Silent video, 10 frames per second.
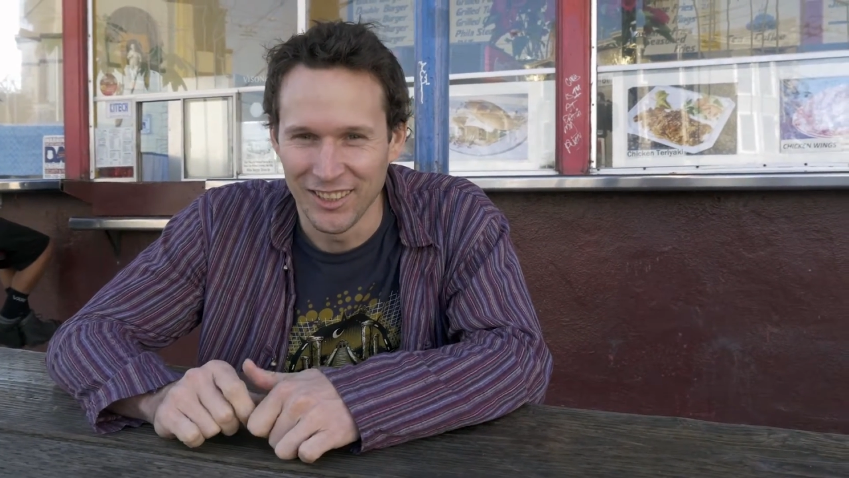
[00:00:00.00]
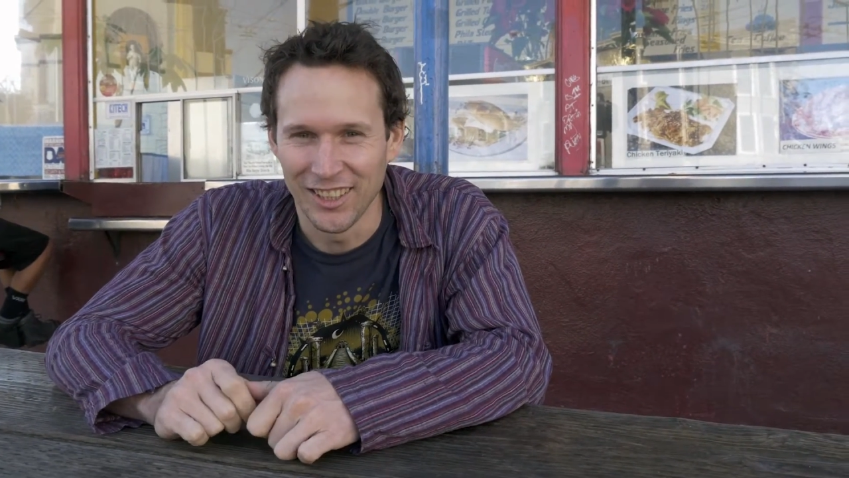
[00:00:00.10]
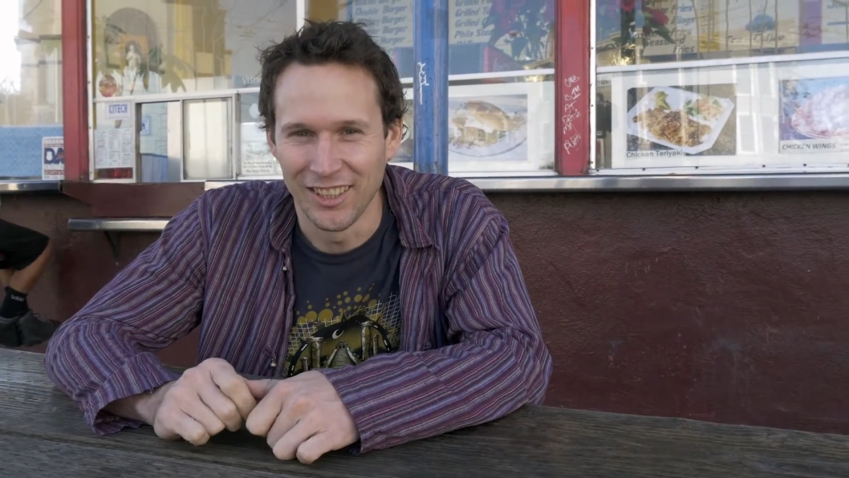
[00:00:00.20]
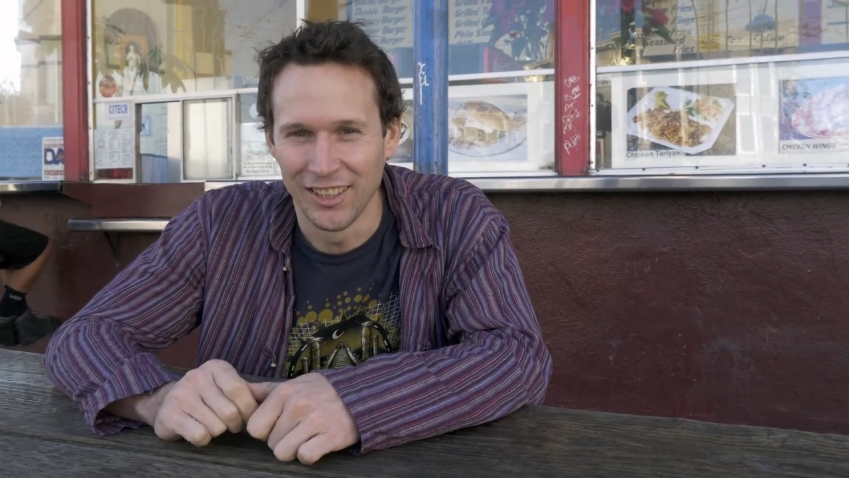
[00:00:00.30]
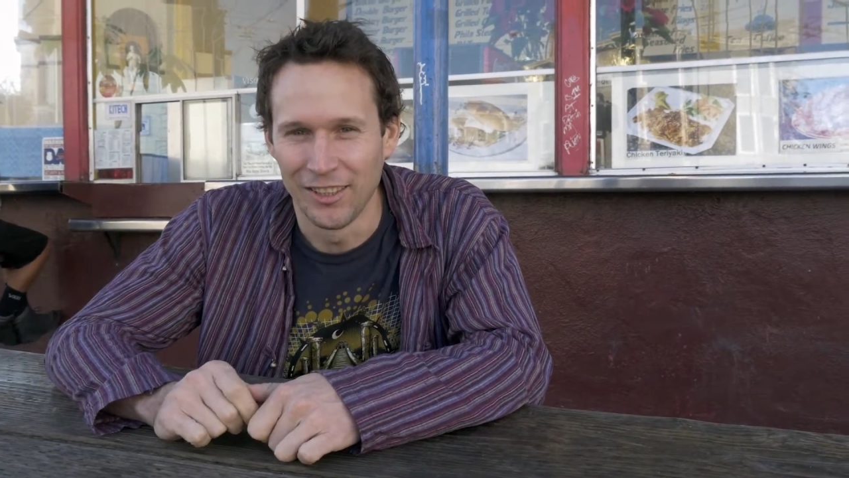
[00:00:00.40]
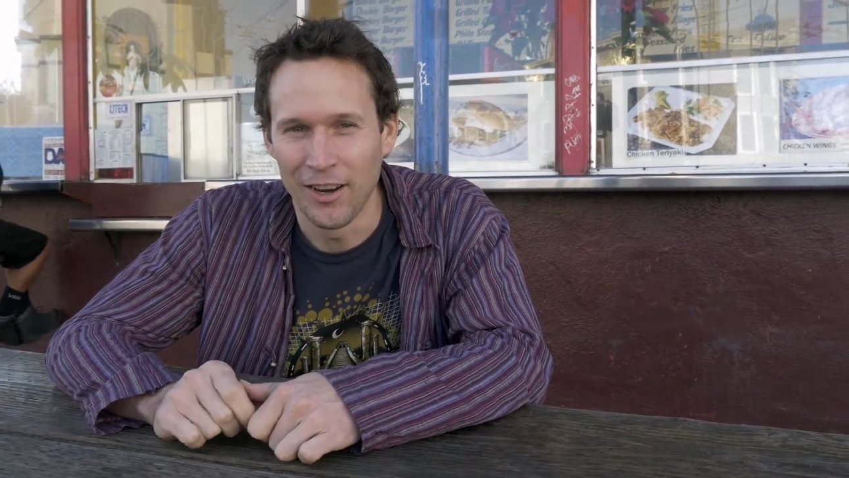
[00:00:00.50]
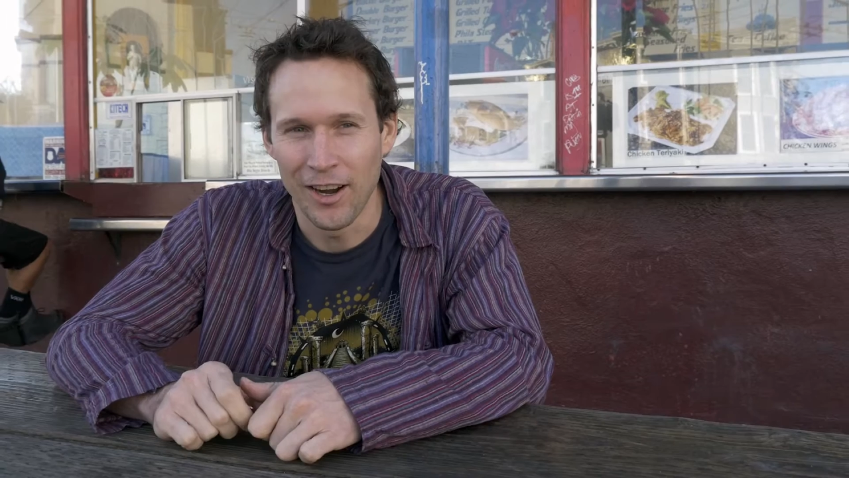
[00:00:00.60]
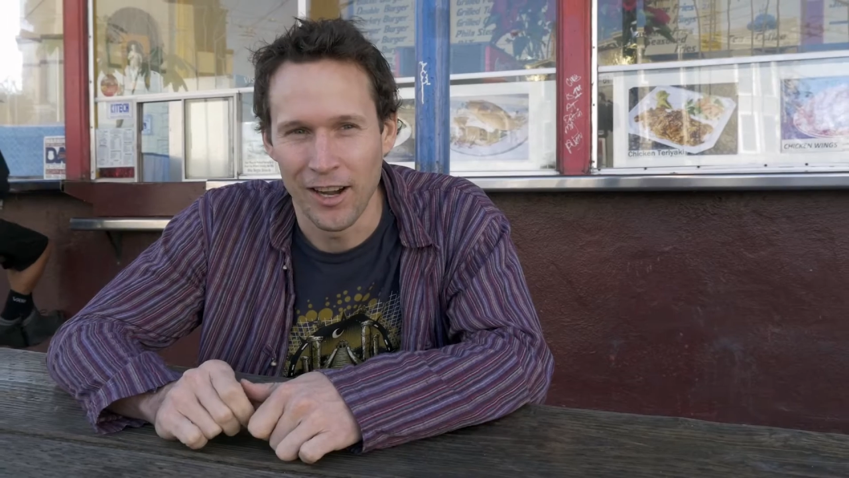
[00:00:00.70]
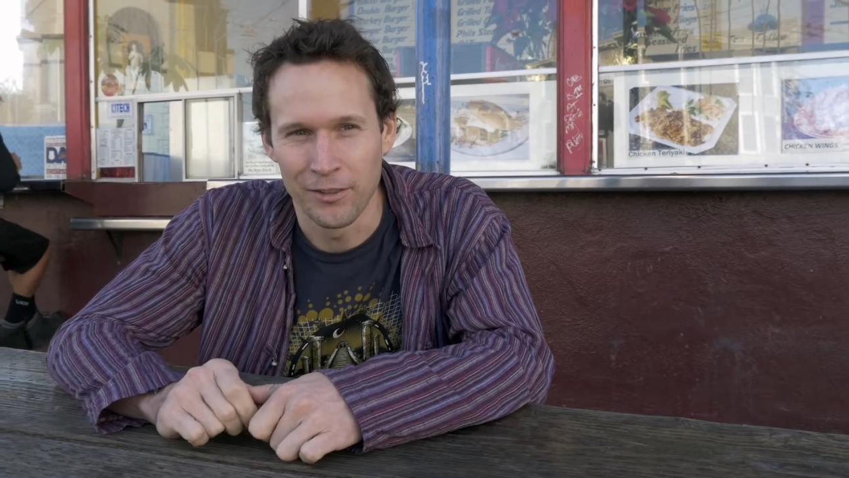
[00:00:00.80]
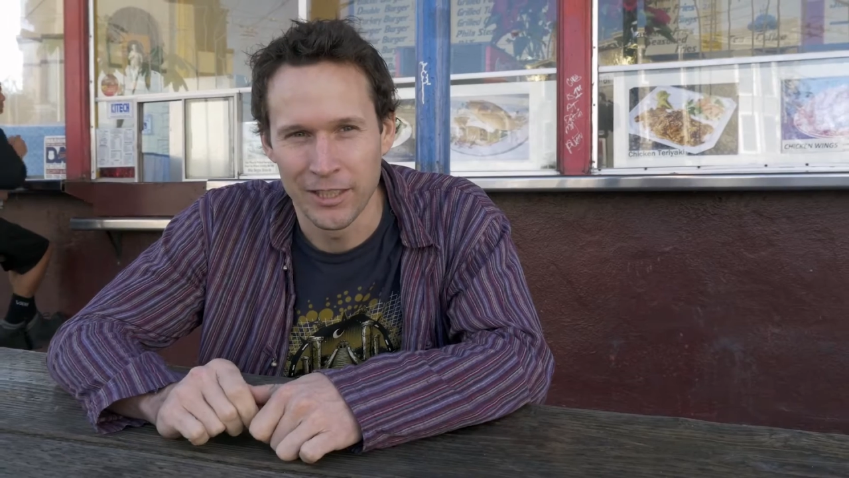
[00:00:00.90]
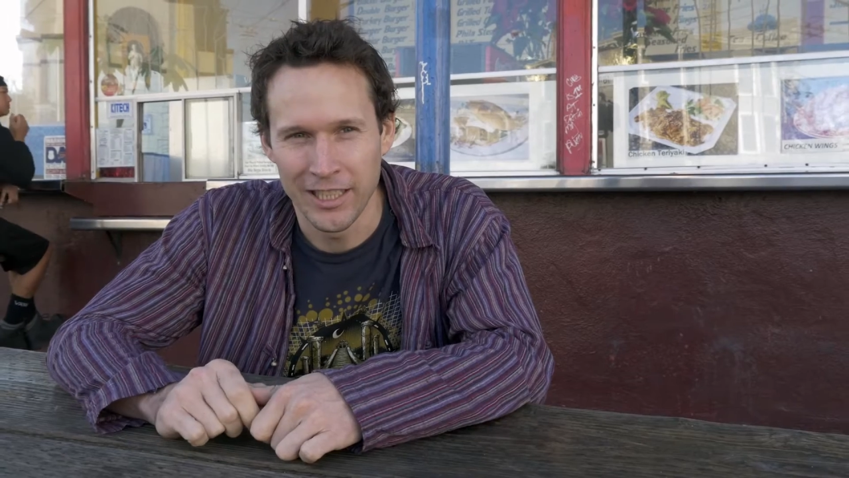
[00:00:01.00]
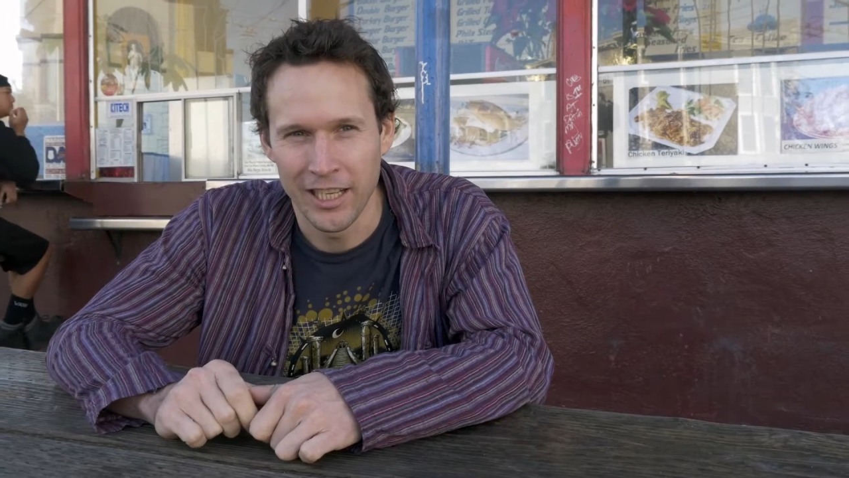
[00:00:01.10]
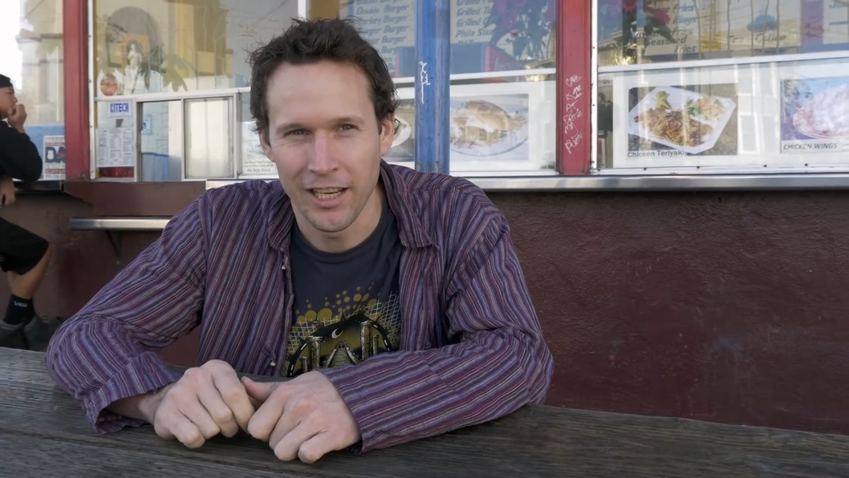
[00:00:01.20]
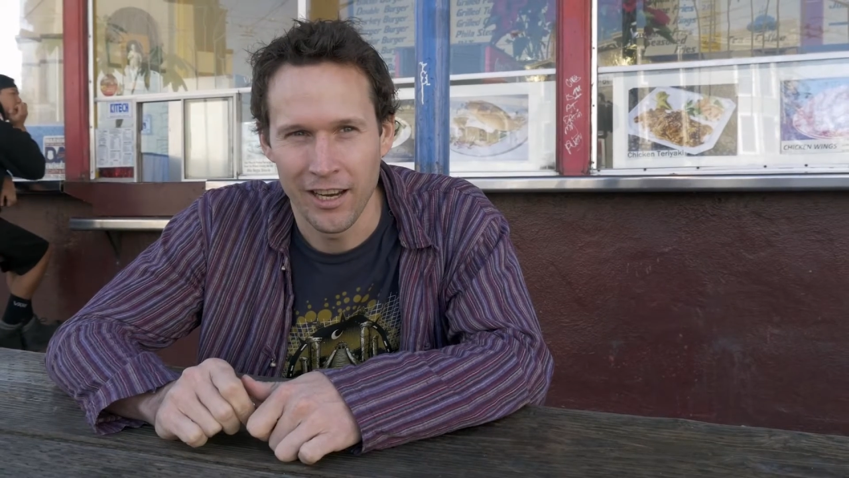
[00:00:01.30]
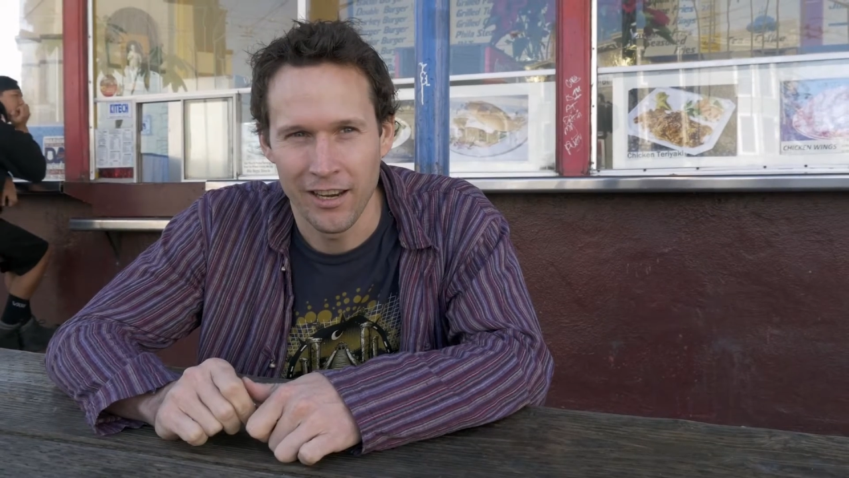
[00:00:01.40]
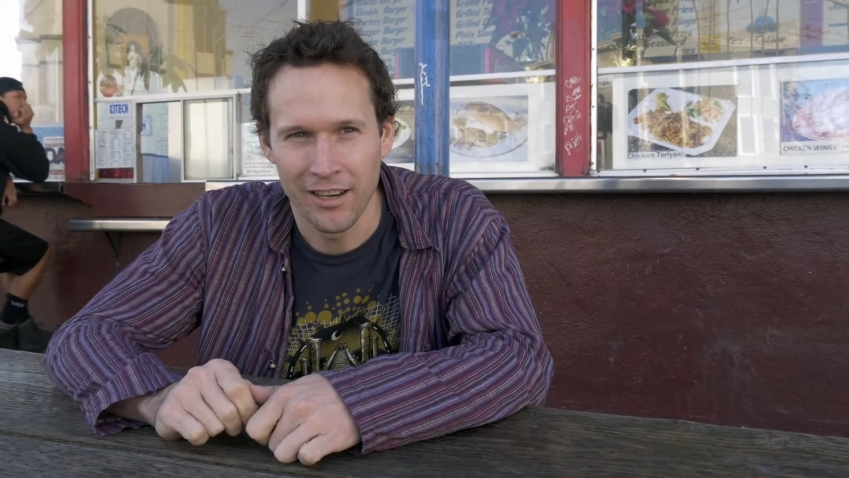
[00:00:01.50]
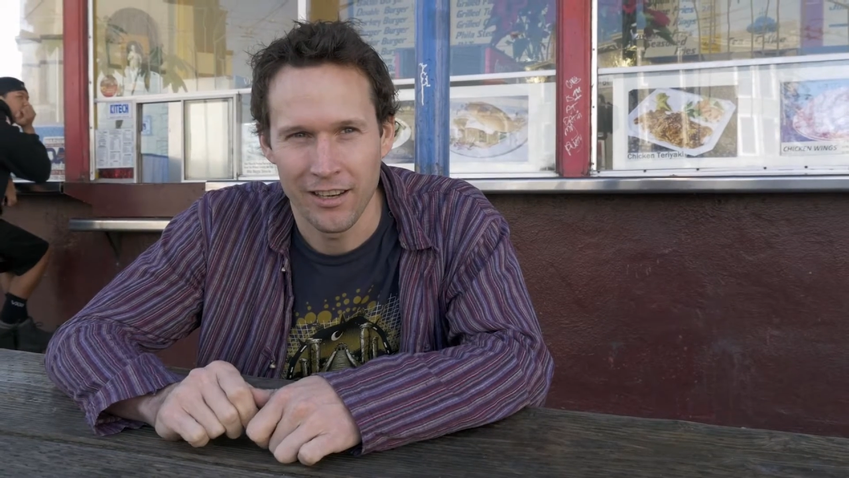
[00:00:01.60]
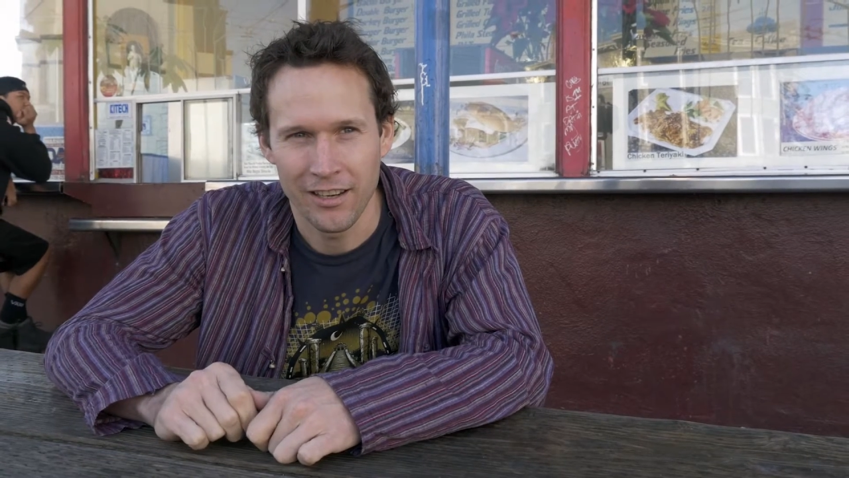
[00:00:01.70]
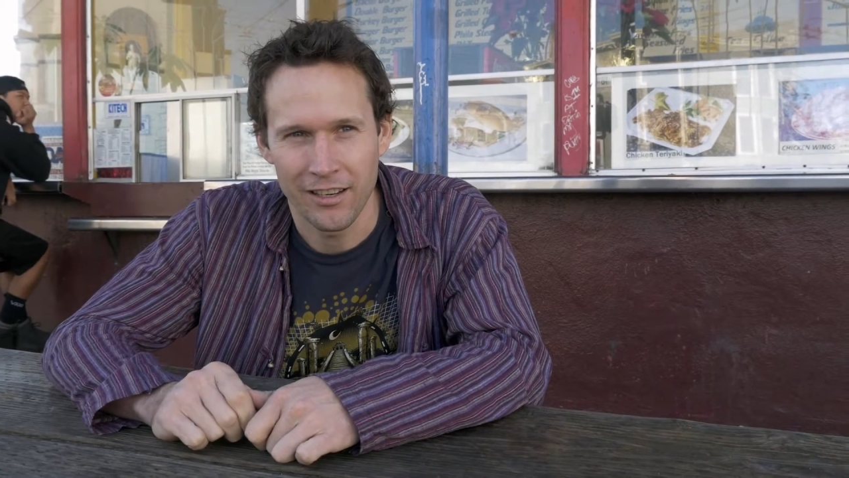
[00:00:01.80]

All right, we're sitting here,